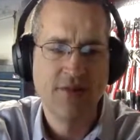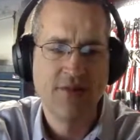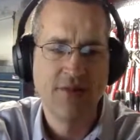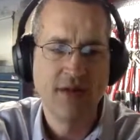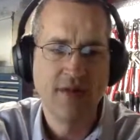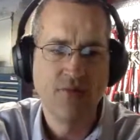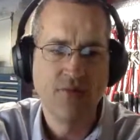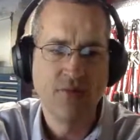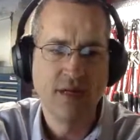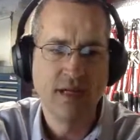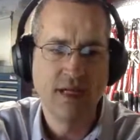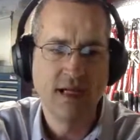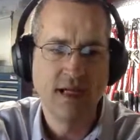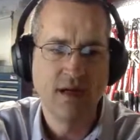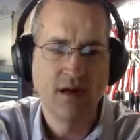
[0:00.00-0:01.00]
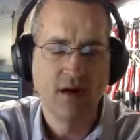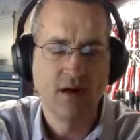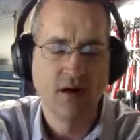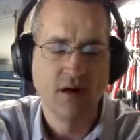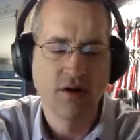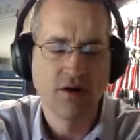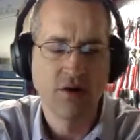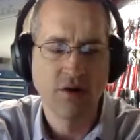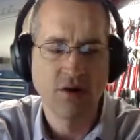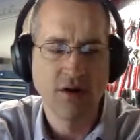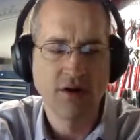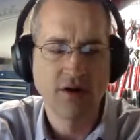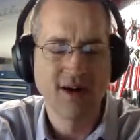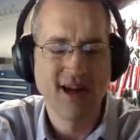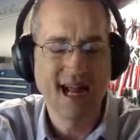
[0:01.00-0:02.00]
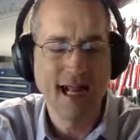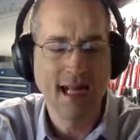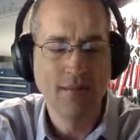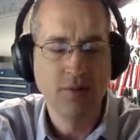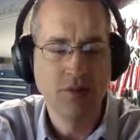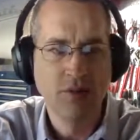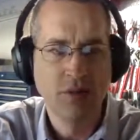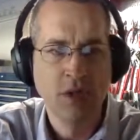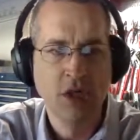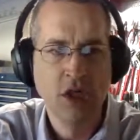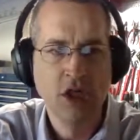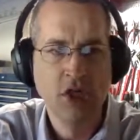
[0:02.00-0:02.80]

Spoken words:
then we are no longer able